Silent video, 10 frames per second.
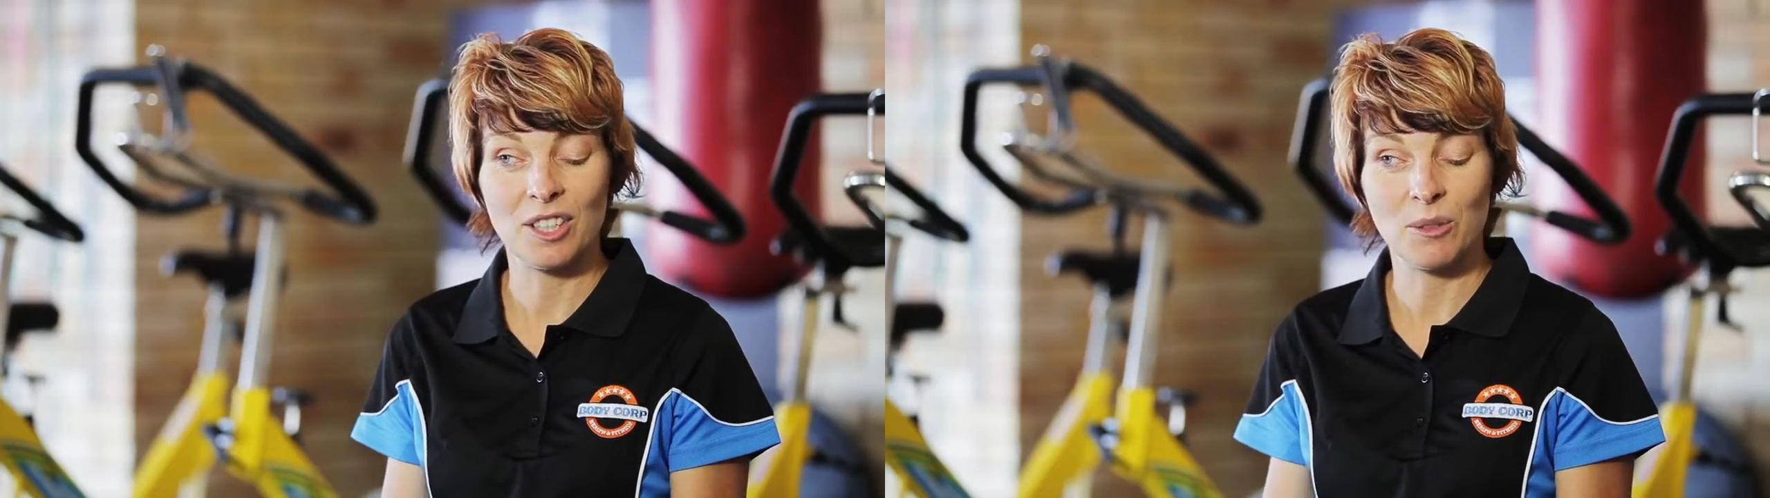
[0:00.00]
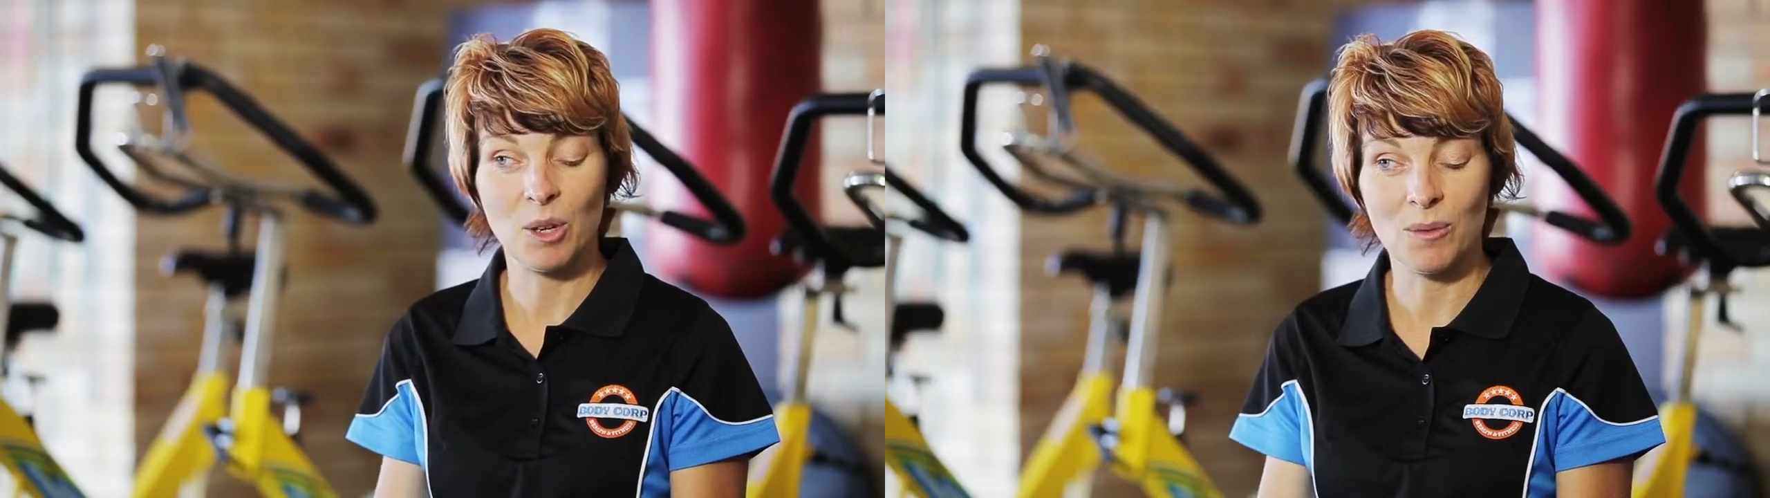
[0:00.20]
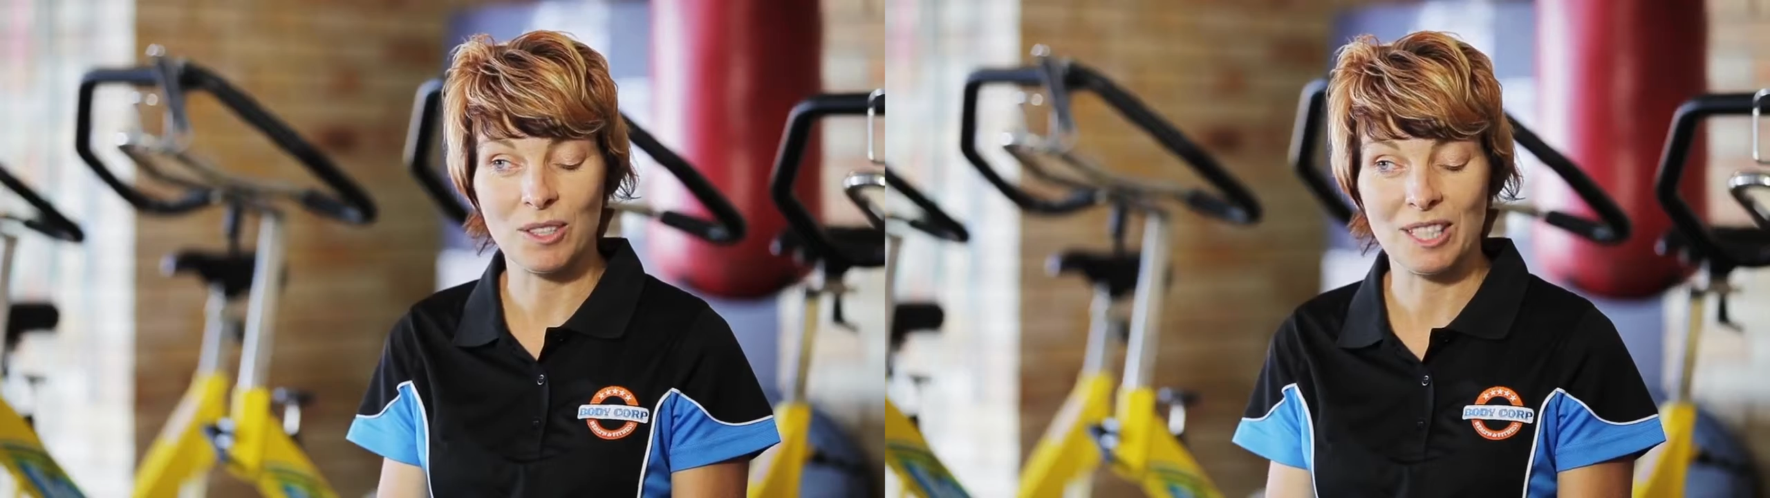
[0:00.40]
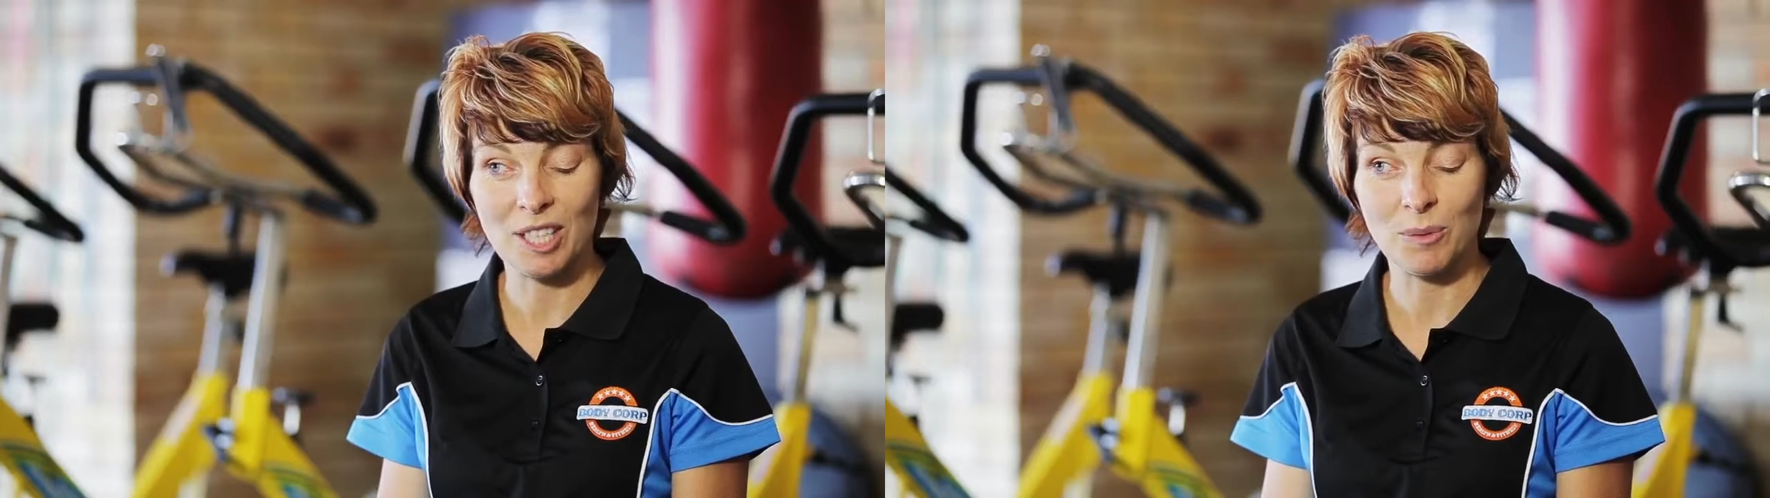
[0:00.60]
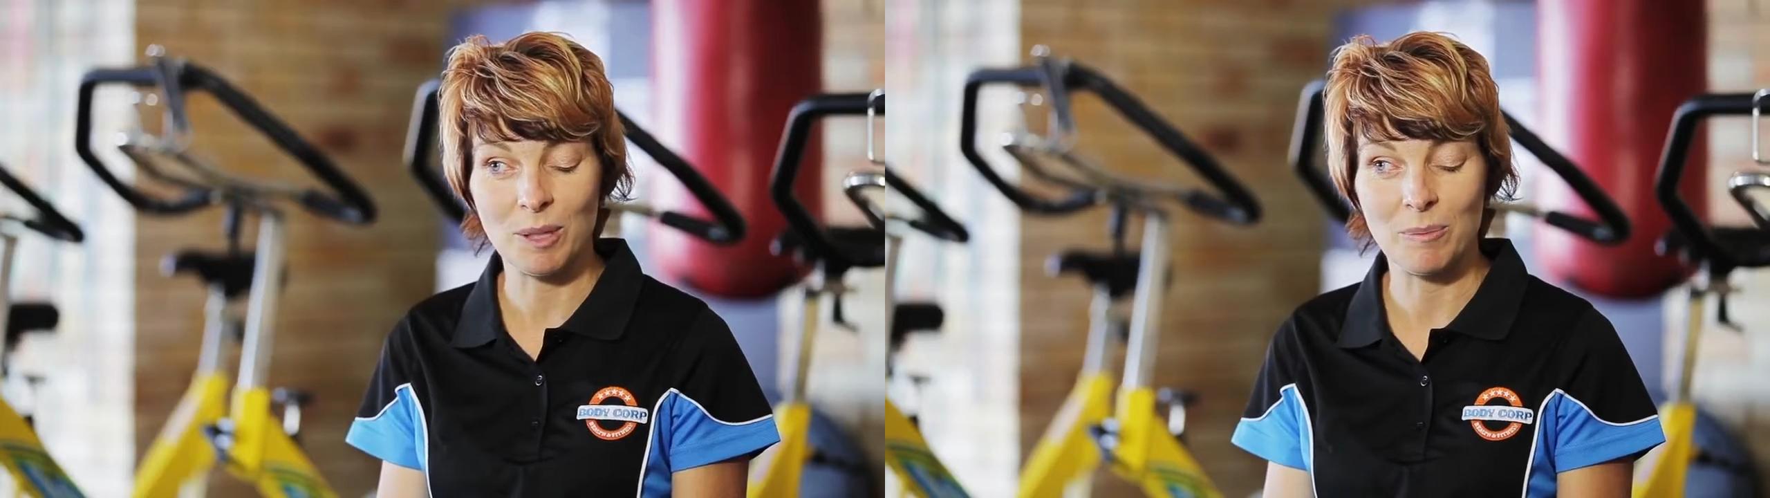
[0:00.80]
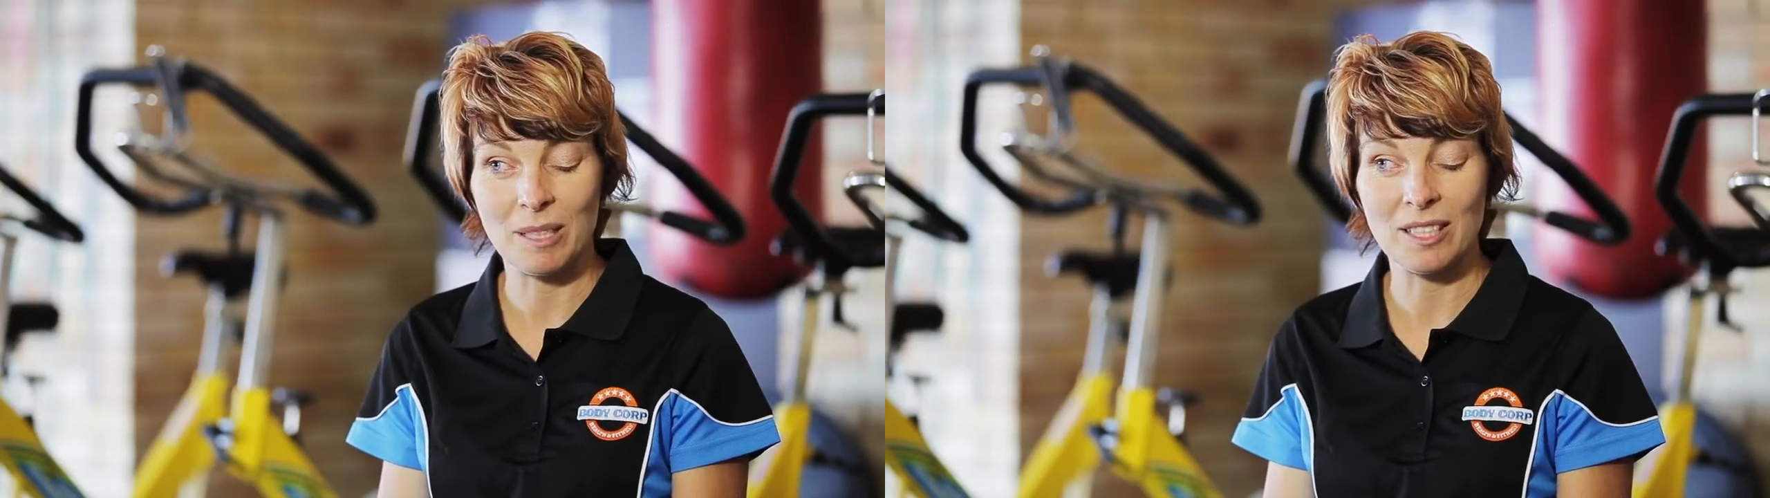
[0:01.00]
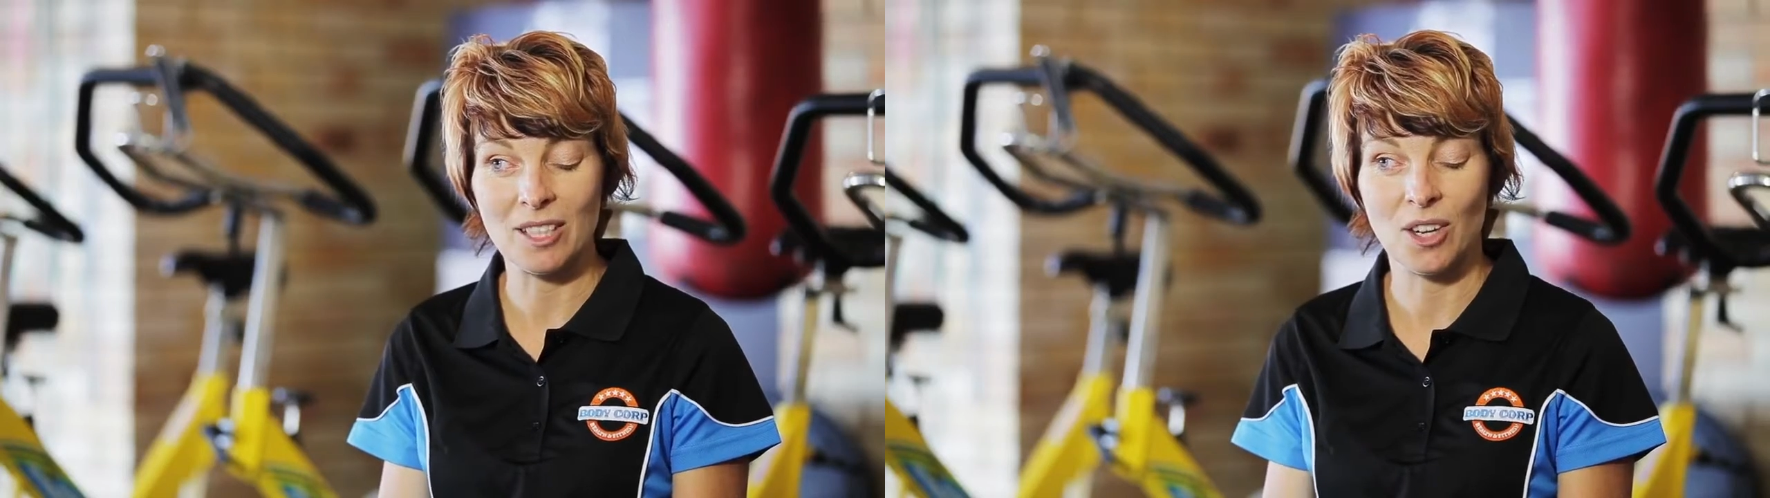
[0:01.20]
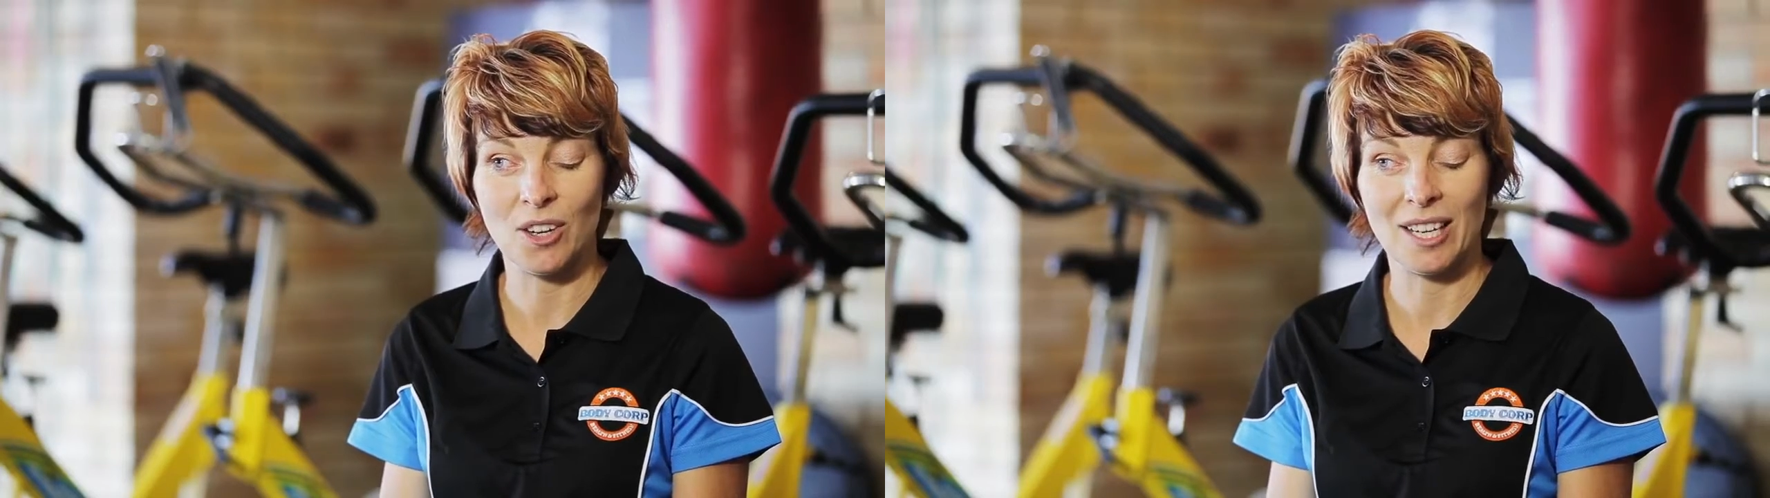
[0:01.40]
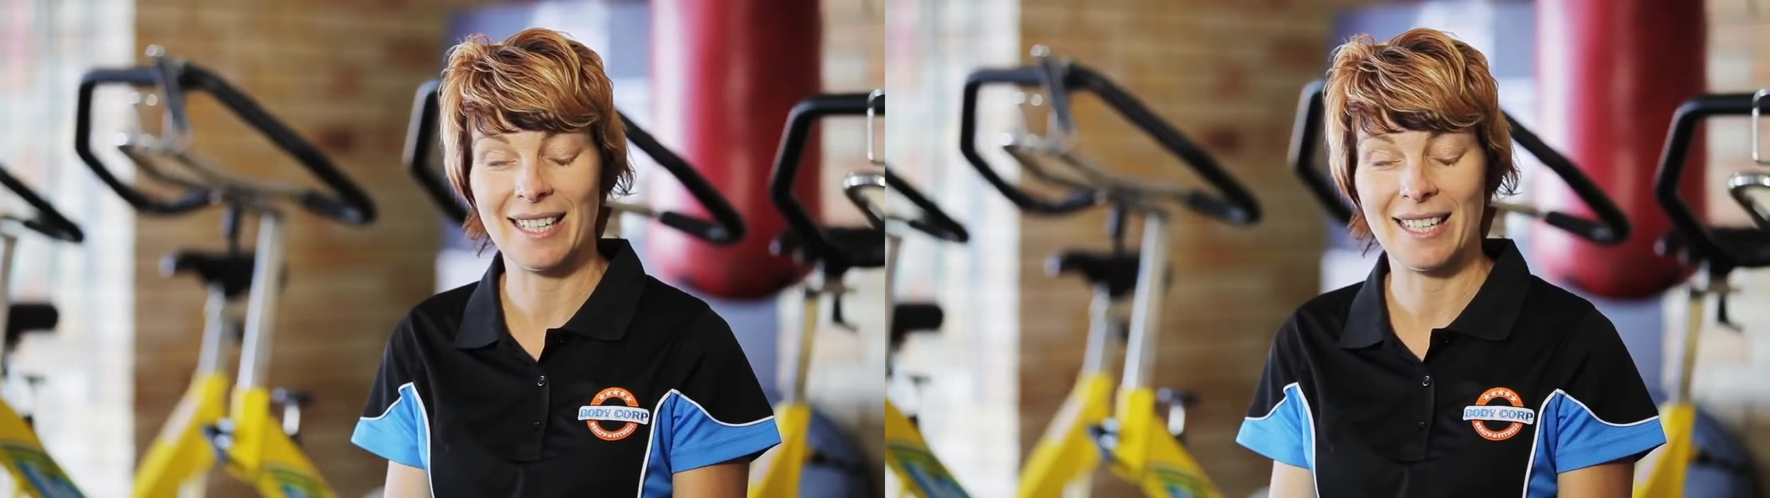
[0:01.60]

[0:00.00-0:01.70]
into a conversation with the business owner